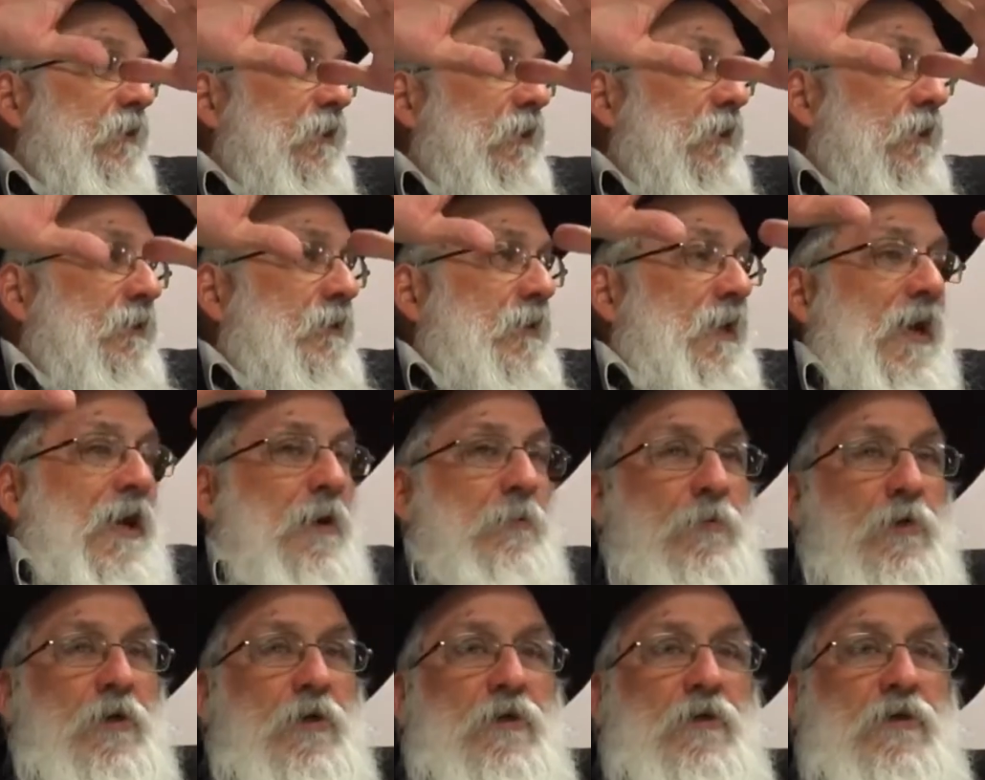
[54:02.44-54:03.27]
An
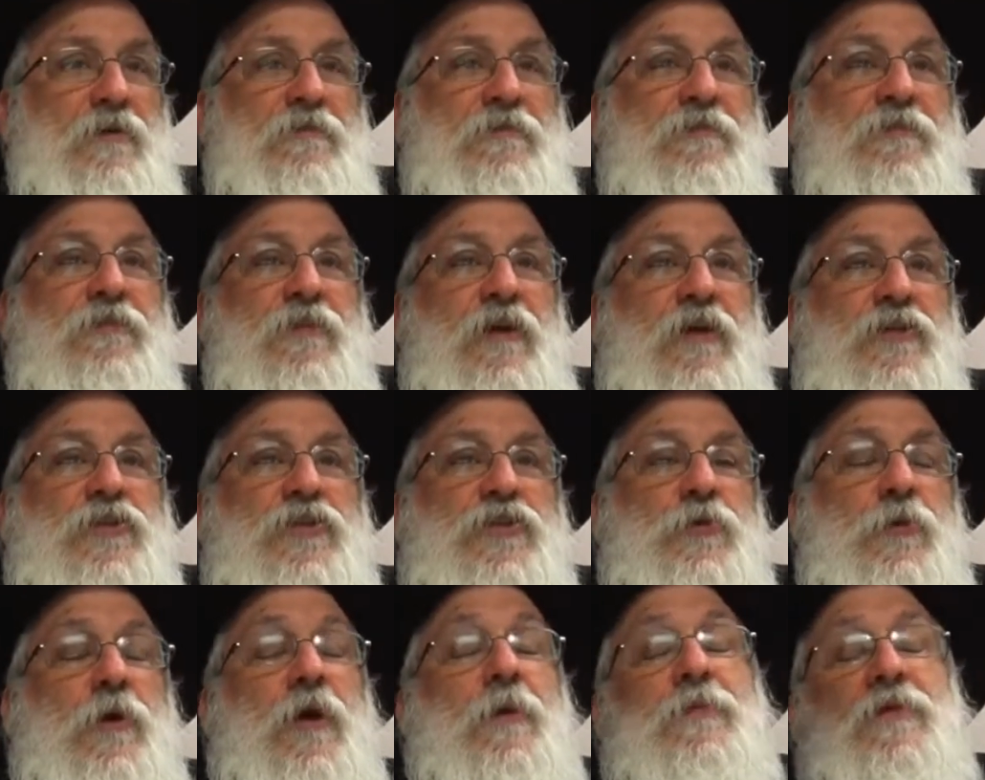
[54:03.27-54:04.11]
ama
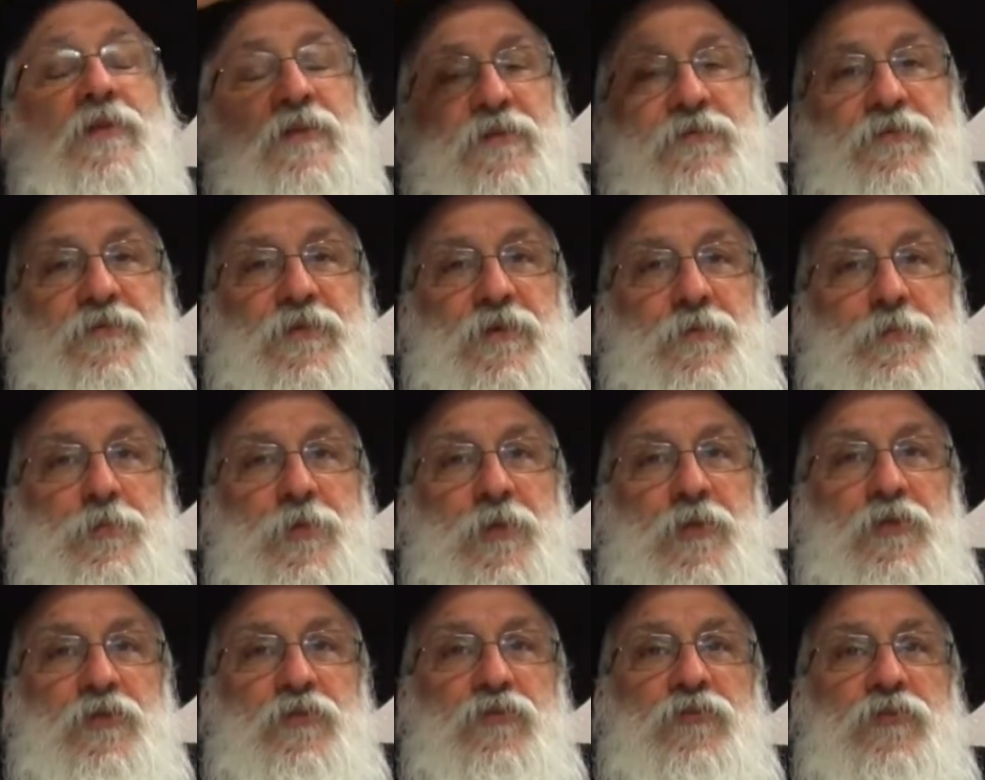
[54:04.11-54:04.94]
fluctuates, I mean, different
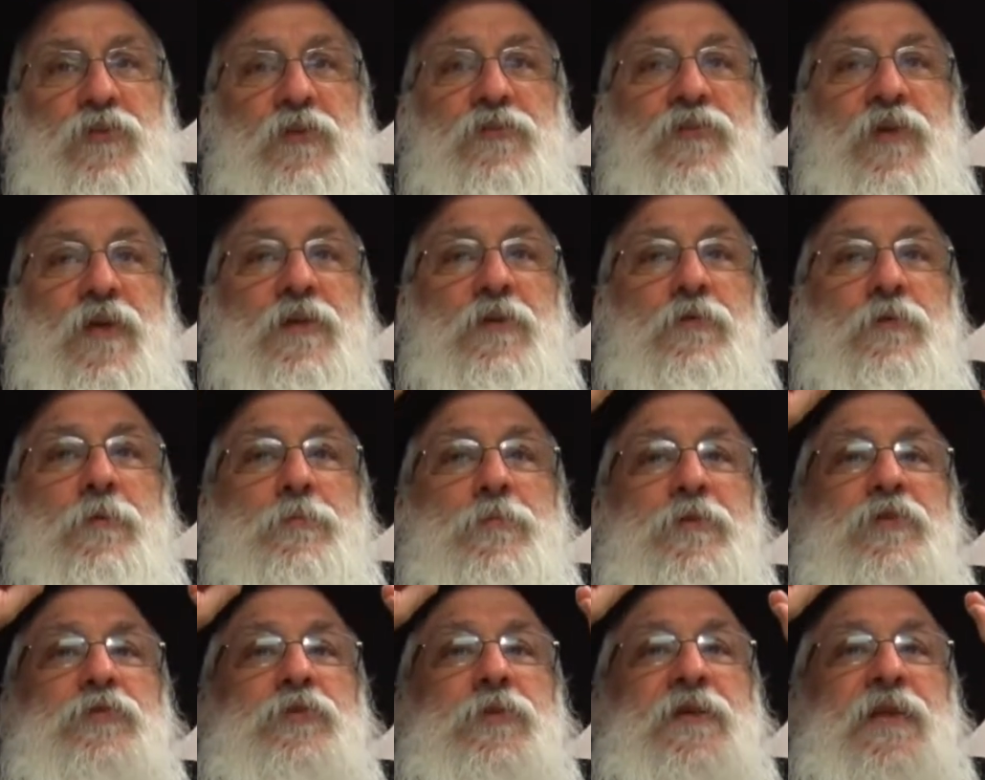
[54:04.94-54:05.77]
opinions. It's anywhere
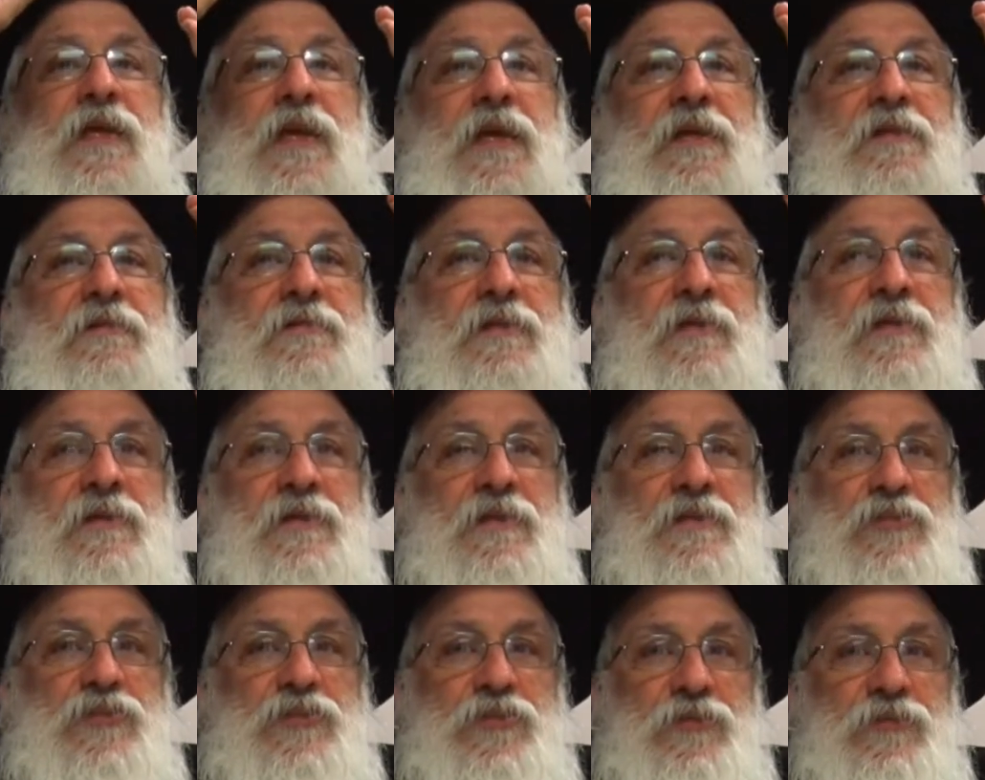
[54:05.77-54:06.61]
between 18
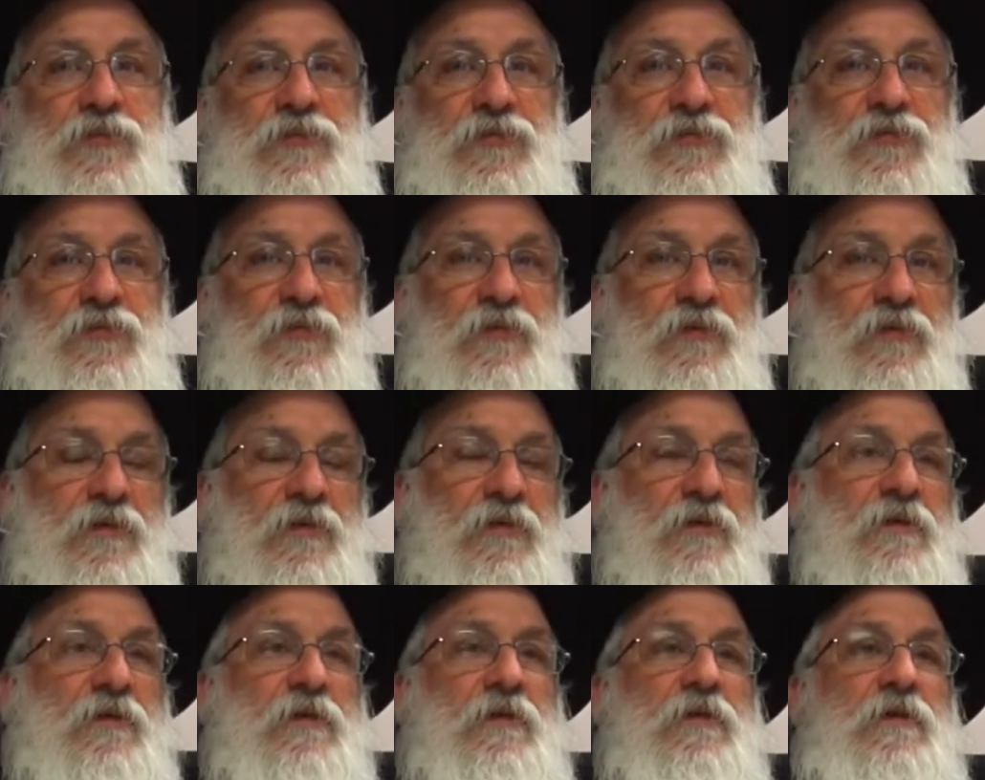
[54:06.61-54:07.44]
inches,
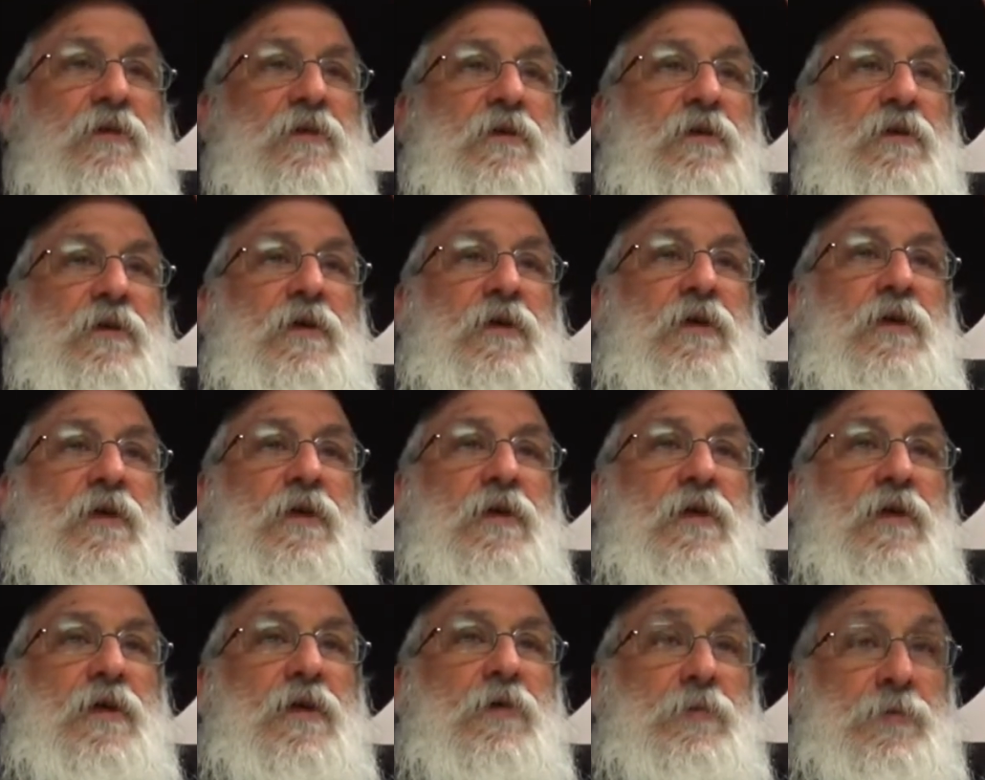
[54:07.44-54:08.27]

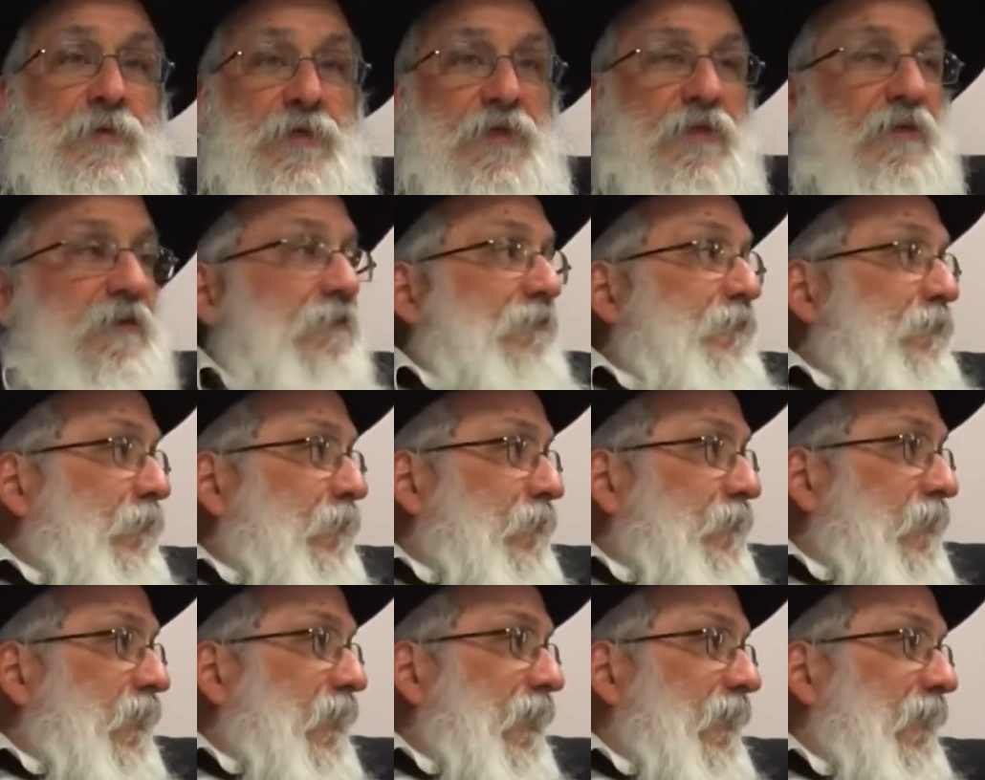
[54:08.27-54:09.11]
meaning a foot
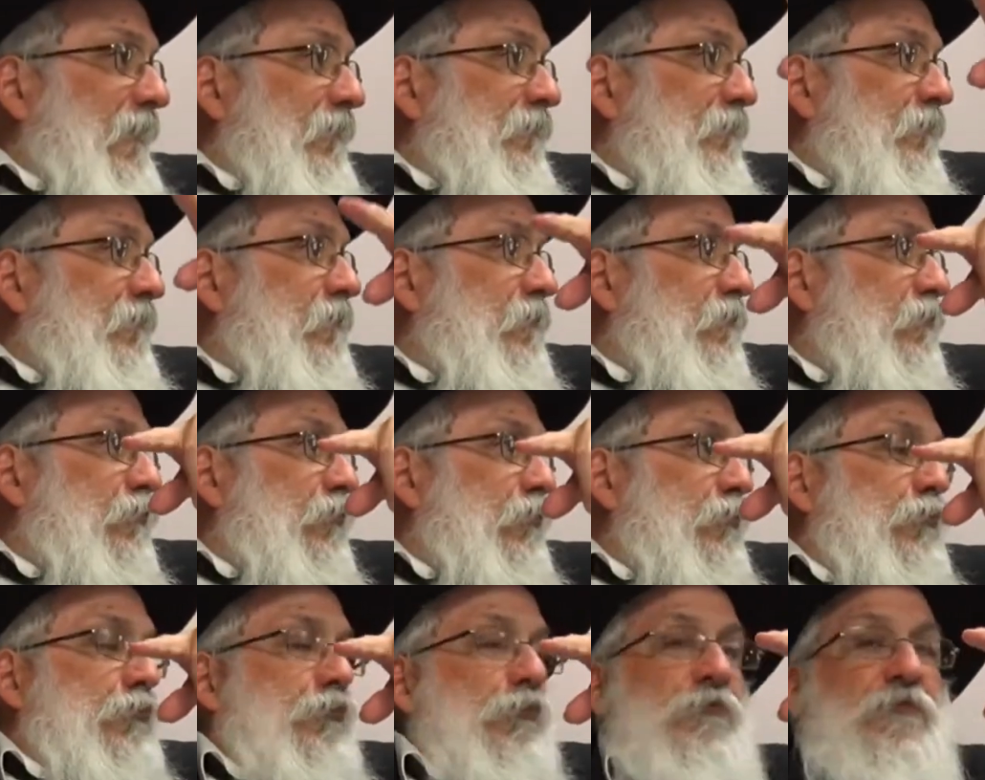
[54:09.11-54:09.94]
and a half,
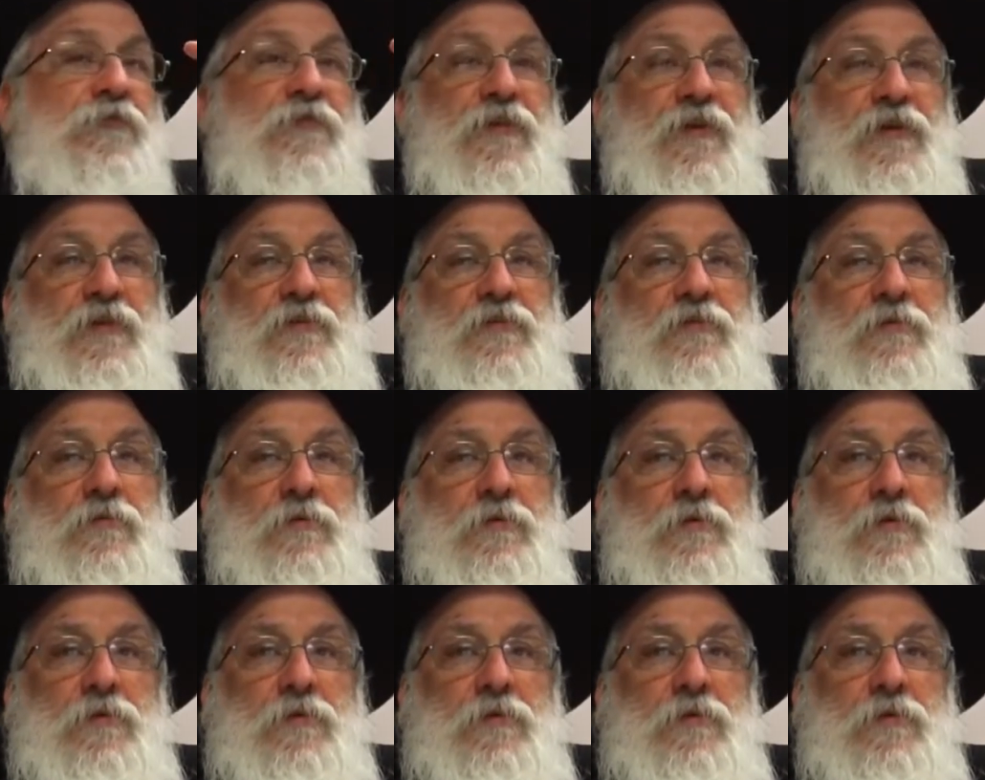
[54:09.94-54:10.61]
to 2 feet.